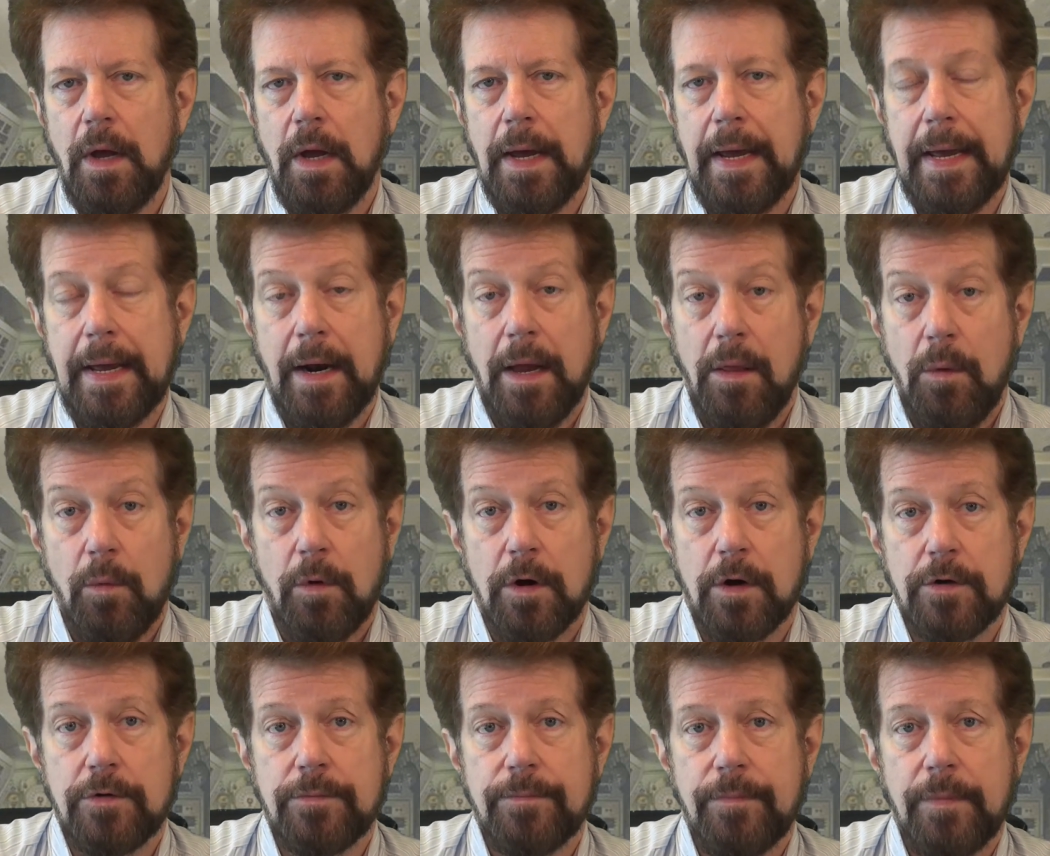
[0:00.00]
In other
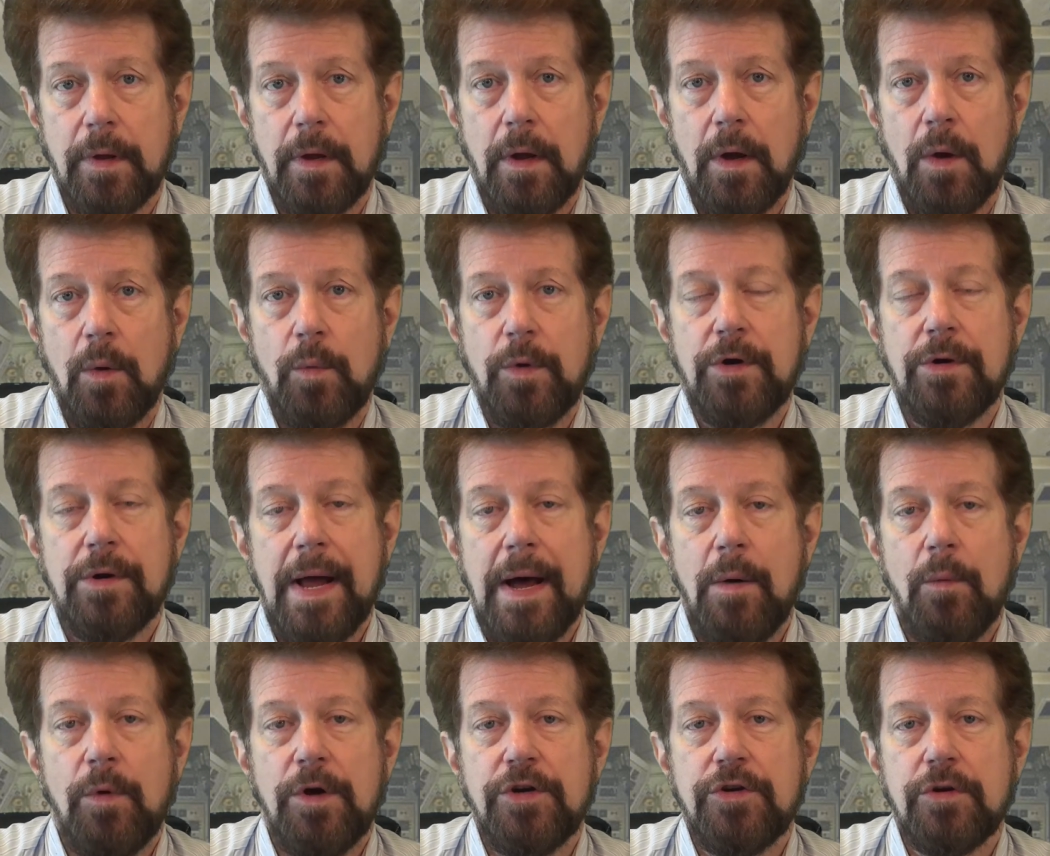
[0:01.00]
words, we do not
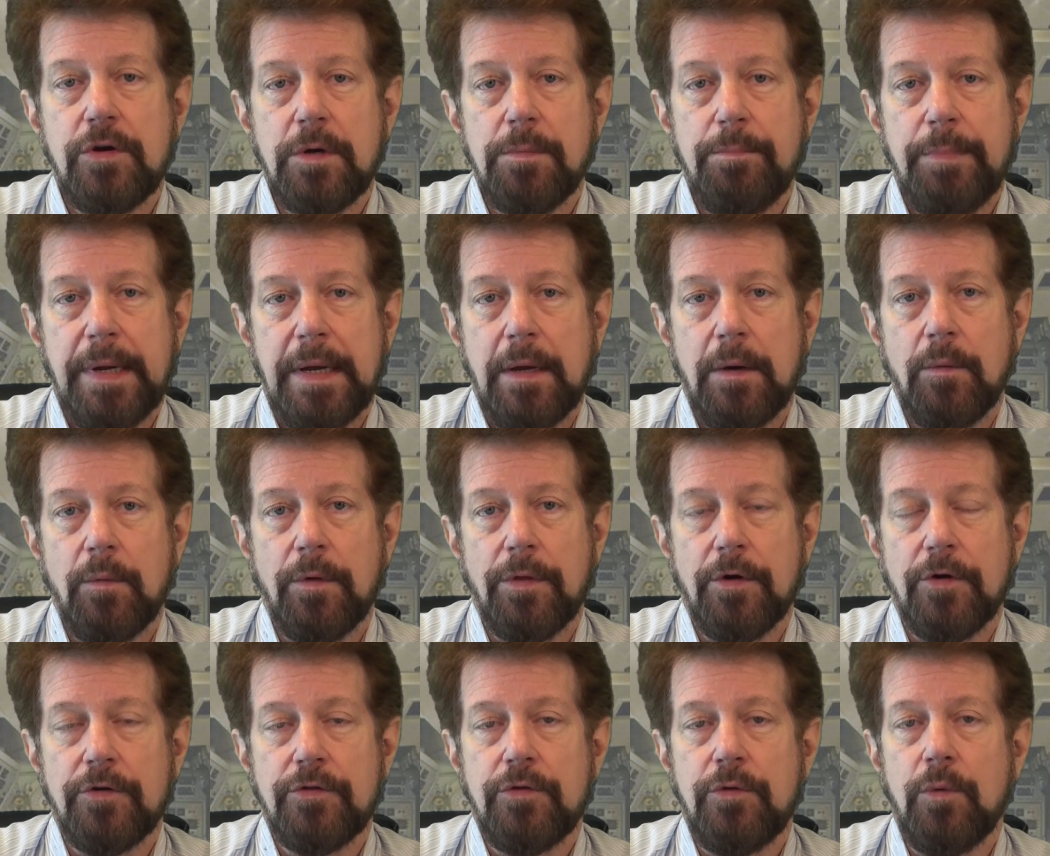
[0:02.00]
wish to compete with
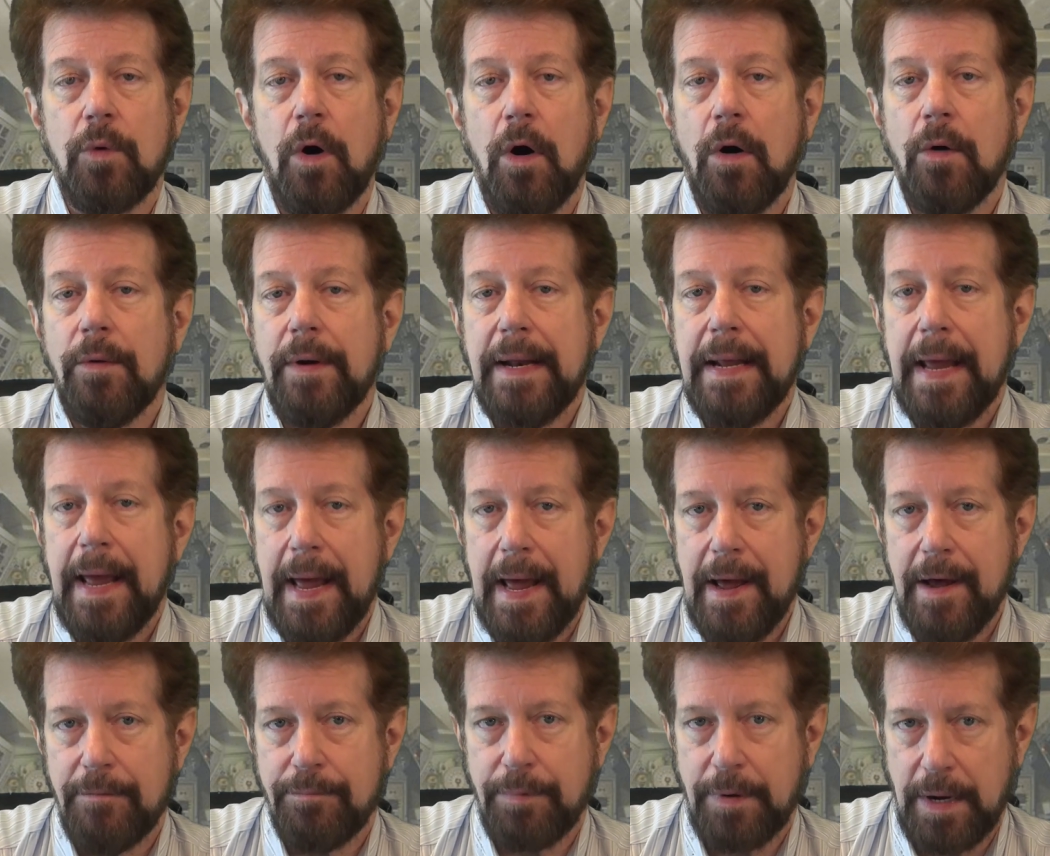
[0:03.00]
those who already
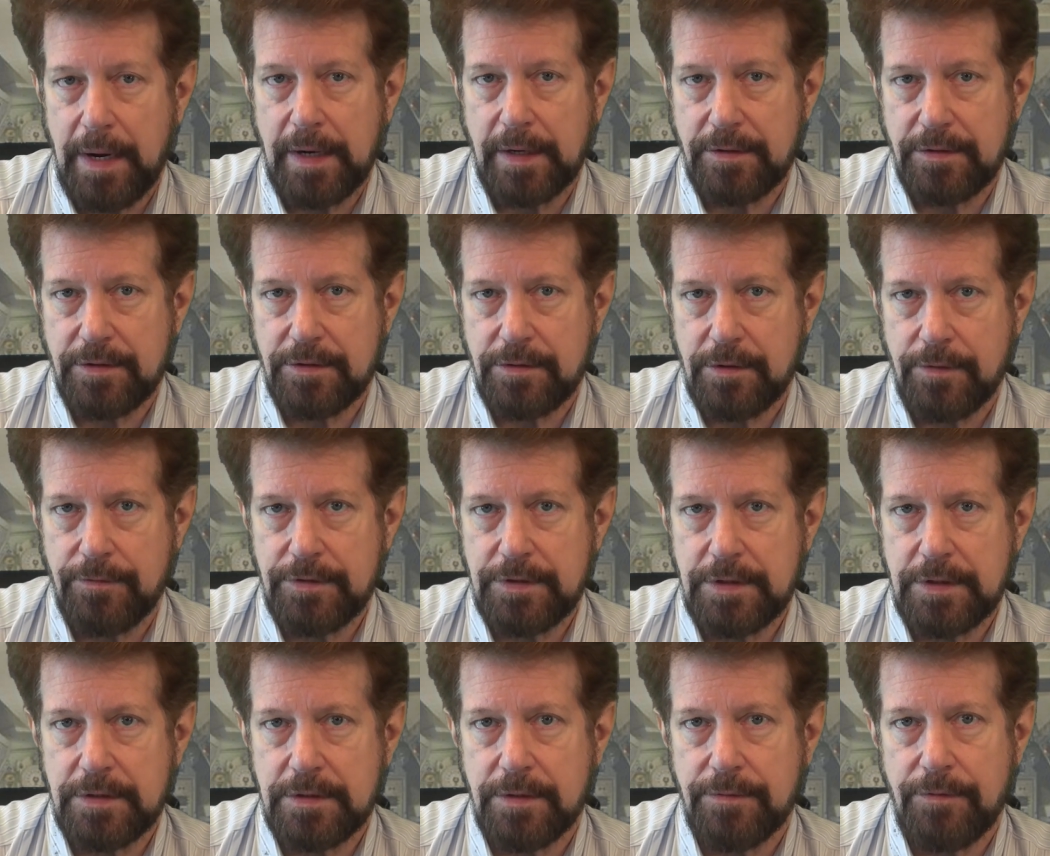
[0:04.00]
have products and
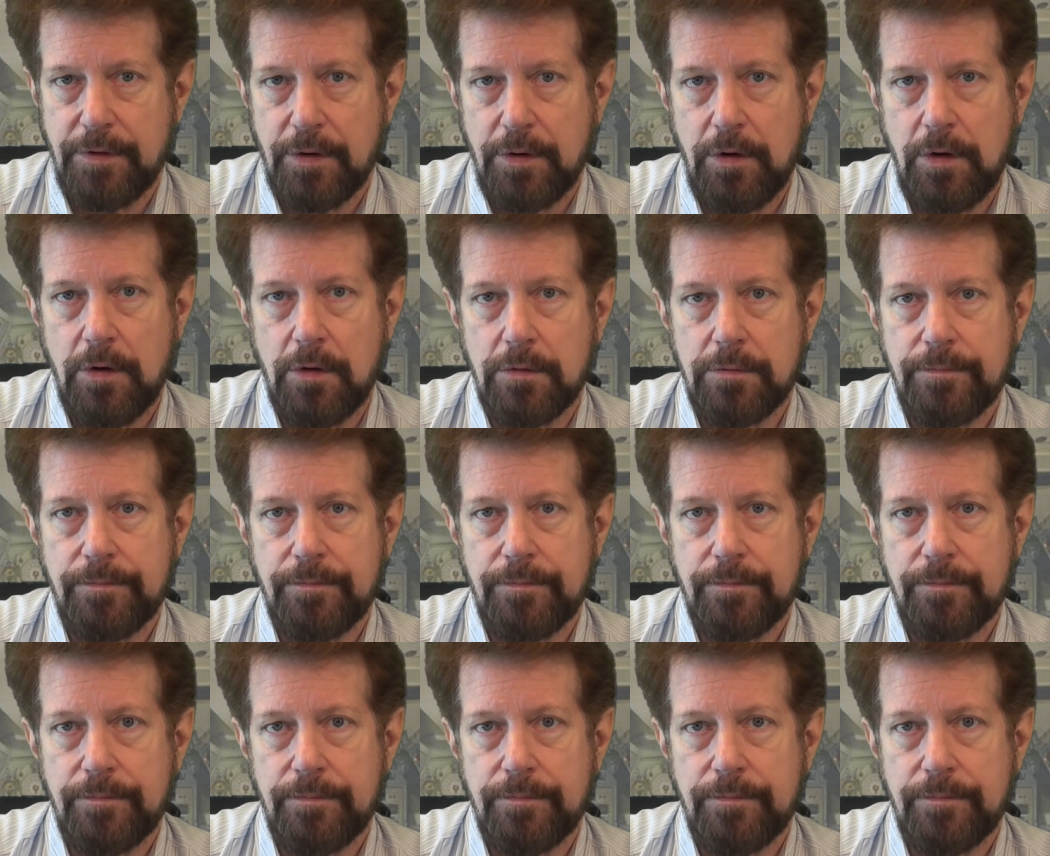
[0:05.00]
services of their own,